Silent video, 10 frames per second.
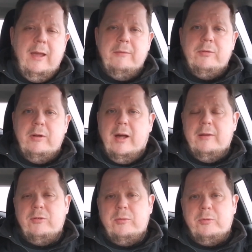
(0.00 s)
And if you're
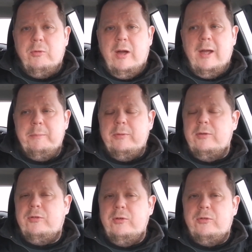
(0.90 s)
not subscribed,
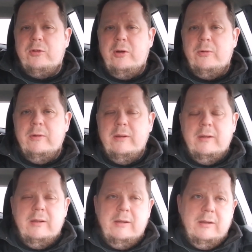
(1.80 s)
please do so.
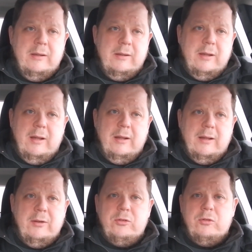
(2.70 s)

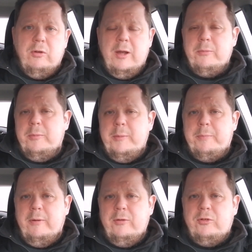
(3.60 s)
Like, subscribe would be
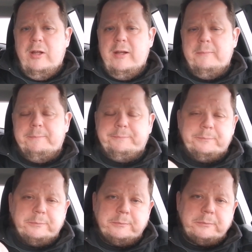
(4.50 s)
appreciated.
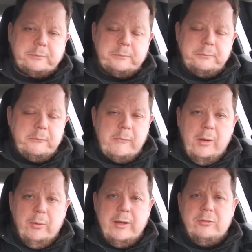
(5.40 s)

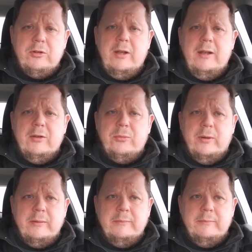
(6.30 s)
And we'll catch you in the next
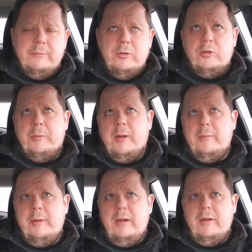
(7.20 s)
one, which will
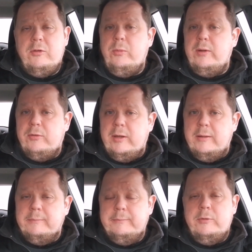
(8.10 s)
probably be 2 weeks
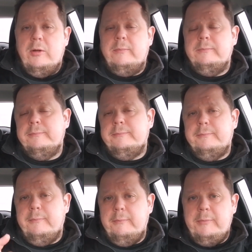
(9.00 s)
again. So,
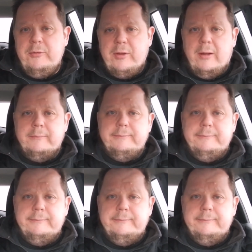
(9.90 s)
peace out.